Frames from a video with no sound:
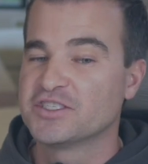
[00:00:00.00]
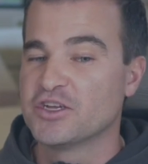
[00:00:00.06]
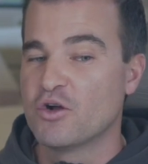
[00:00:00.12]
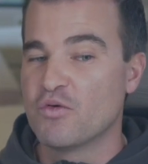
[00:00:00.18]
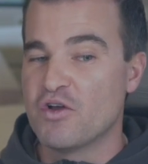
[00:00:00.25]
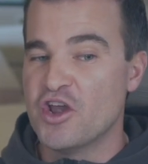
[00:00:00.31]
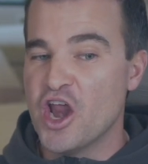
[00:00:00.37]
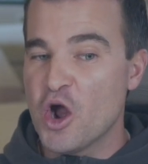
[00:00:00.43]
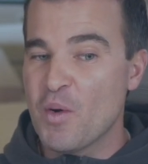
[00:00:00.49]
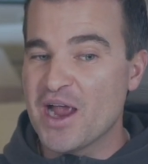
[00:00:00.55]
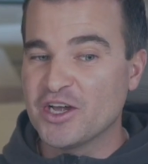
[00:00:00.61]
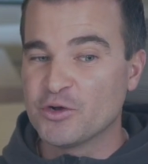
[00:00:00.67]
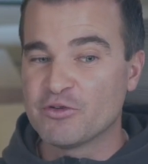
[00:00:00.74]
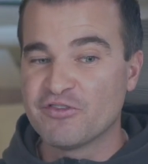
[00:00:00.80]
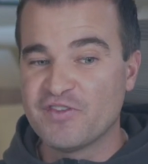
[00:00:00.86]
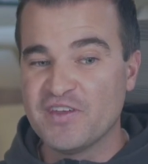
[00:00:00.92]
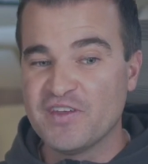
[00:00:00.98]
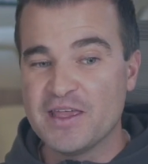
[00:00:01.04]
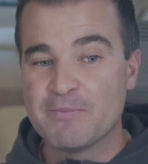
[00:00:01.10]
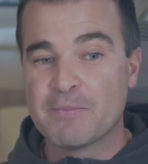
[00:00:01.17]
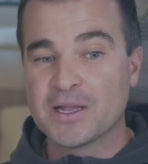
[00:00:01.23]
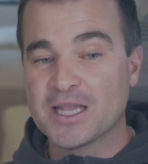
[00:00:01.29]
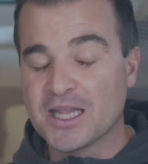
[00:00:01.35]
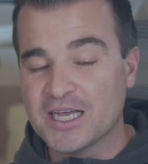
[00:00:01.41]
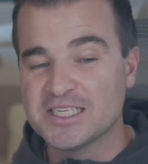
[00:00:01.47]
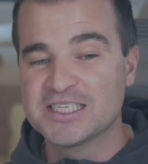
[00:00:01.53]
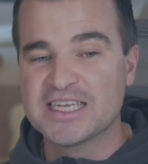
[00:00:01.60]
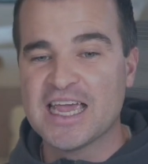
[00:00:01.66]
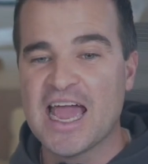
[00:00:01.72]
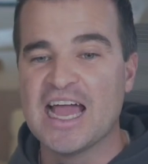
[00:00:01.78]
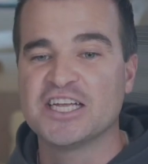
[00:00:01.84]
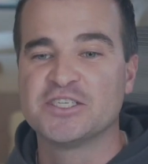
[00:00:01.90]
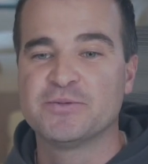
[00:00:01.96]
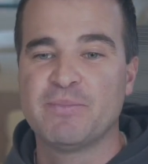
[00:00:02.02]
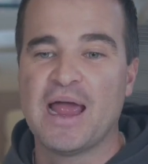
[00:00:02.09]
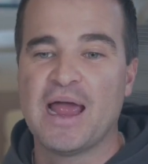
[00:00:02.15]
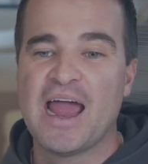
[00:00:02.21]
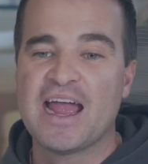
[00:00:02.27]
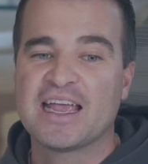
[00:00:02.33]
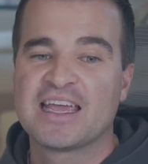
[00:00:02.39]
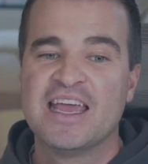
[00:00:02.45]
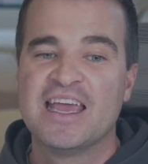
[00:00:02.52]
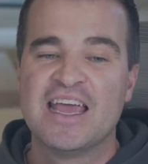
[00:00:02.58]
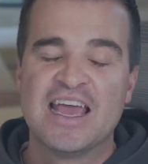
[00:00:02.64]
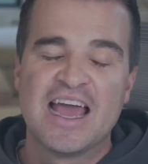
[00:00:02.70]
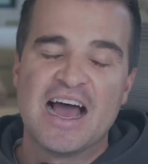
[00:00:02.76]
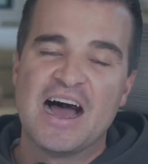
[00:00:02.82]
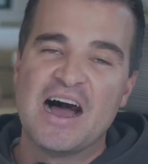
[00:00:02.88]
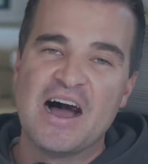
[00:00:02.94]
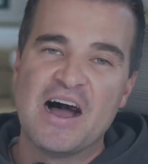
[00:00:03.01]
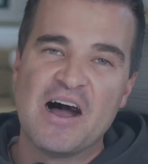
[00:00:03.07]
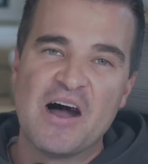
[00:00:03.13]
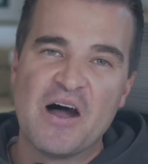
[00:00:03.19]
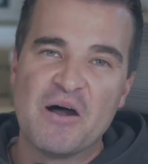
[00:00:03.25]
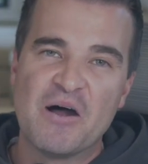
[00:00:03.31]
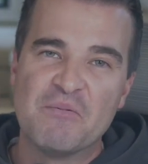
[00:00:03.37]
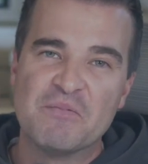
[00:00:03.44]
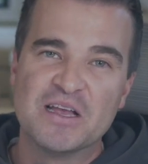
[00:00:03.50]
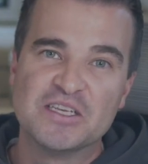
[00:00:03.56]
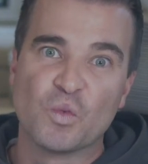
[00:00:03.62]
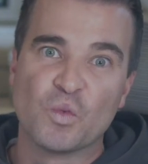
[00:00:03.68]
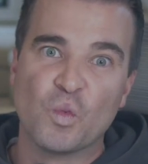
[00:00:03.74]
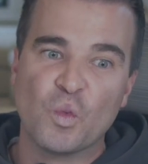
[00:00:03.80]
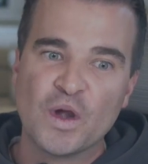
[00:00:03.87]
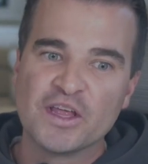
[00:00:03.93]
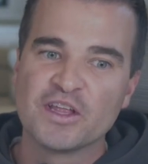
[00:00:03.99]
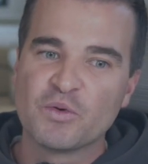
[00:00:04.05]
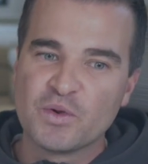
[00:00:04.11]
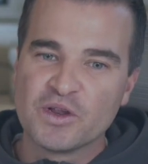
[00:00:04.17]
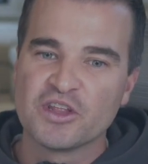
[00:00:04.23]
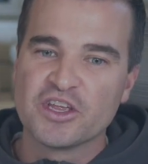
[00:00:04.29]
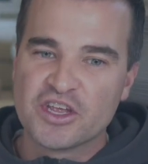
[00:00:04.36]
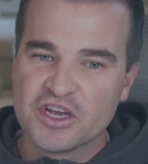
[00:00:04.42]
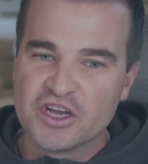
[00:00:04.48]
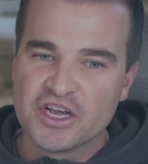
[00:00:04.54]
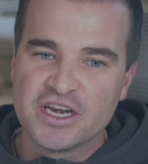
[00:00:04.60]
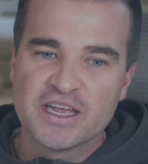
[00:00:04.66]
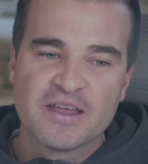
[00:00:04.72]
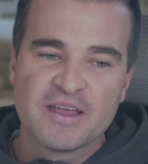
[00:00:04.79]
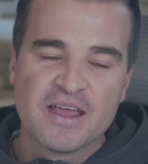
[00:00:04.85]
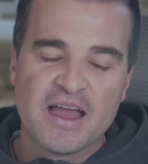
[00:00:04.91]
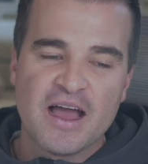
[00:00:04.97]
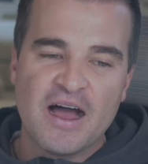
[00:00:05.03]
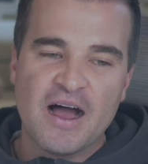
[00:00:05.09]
So no annual fee plus cash back is really, really good,